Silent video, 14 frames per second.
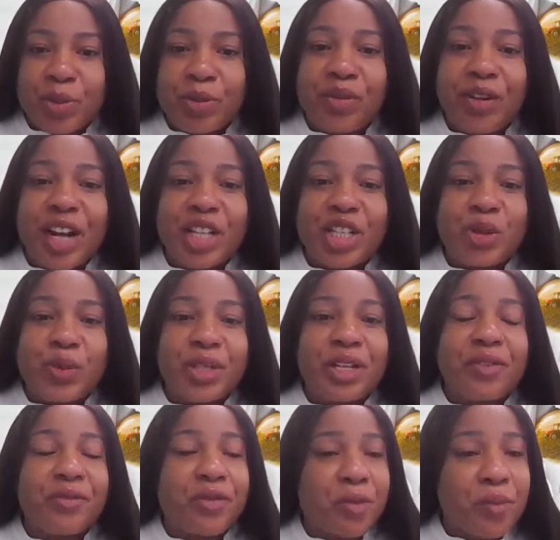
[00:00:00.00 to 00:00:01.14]
provide you with
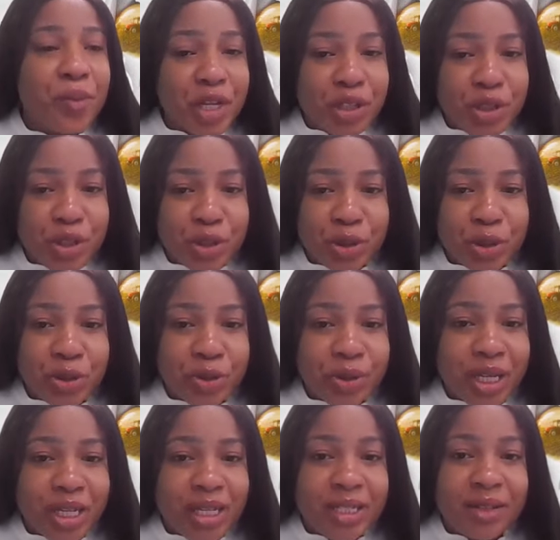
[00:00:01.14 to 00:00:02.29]
information on
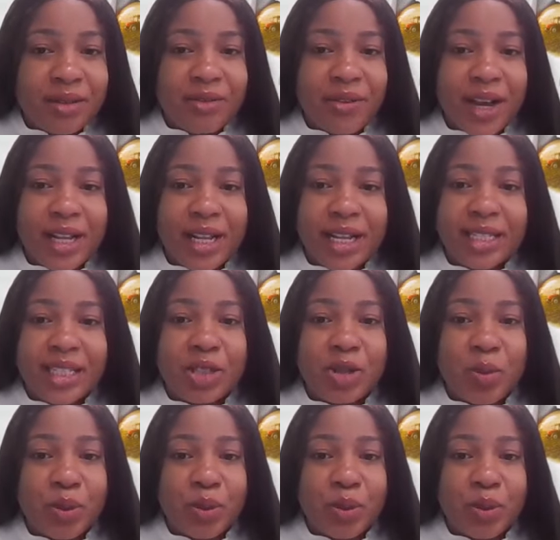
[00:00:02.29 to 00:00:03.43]
alternative financing
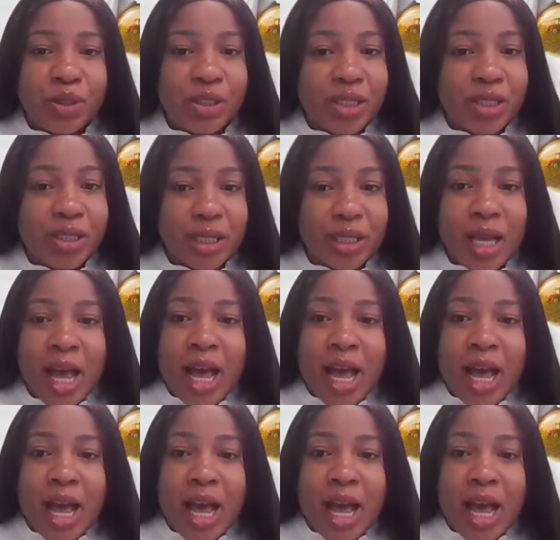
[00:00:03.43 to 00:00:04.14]
opportunities